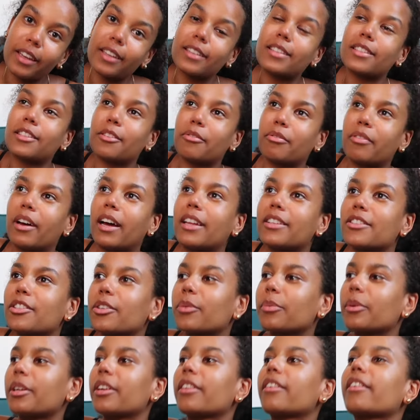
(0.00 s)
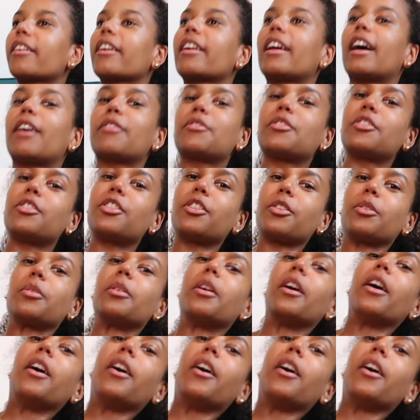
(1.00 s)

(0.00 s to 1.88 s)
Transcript: it's the fan. So we're either gonna have to deal